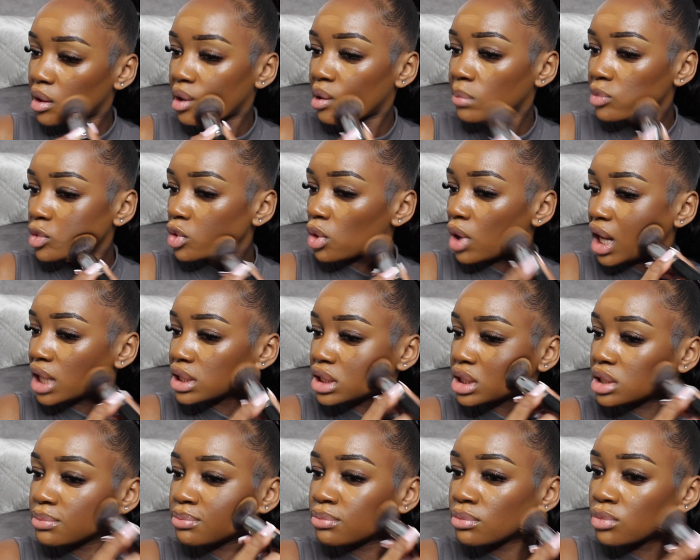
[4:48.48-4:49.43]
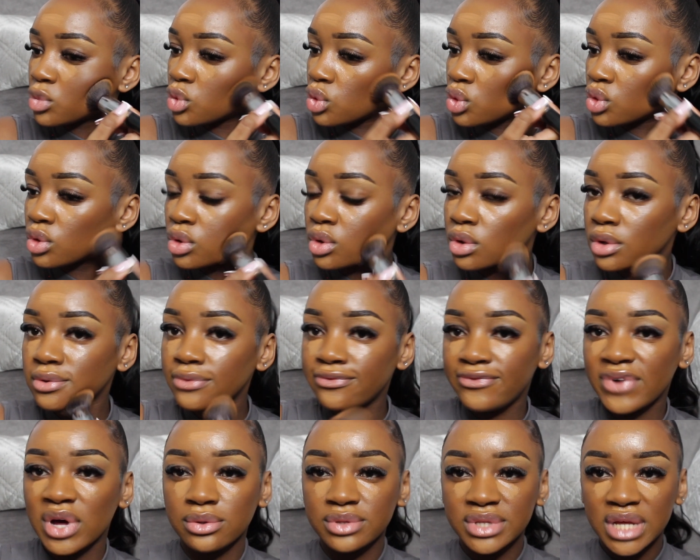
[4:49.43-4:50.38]
I'm not adding more
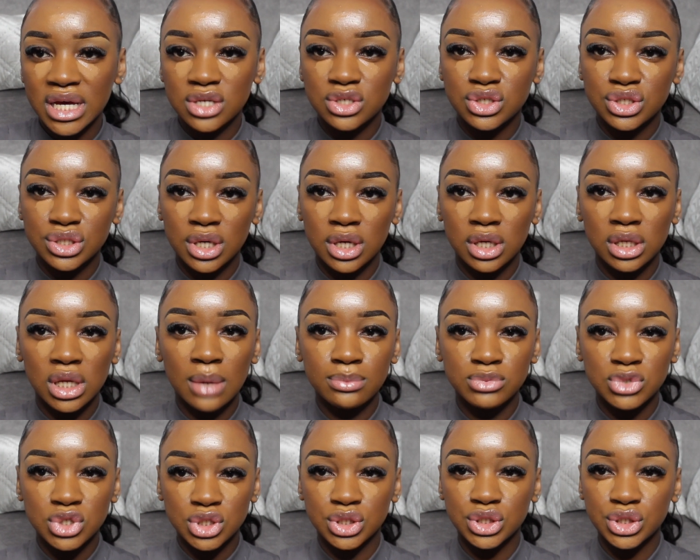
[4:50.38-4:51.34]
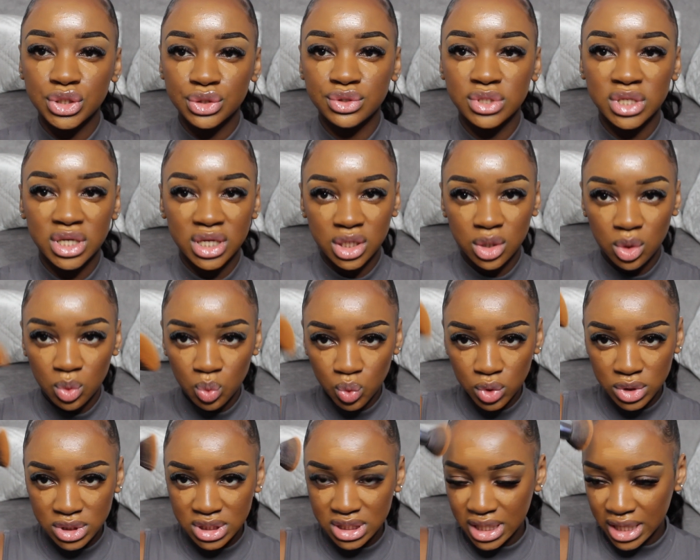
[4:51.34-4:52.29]
foundation, I'm just using
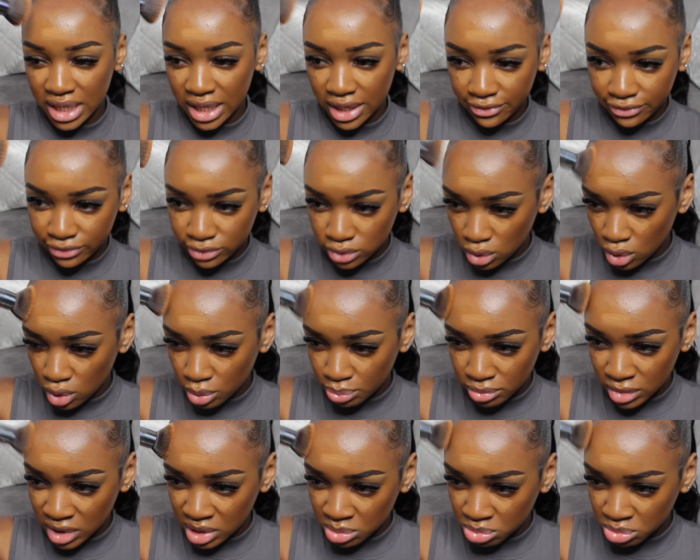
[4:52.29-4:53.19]
what's left on my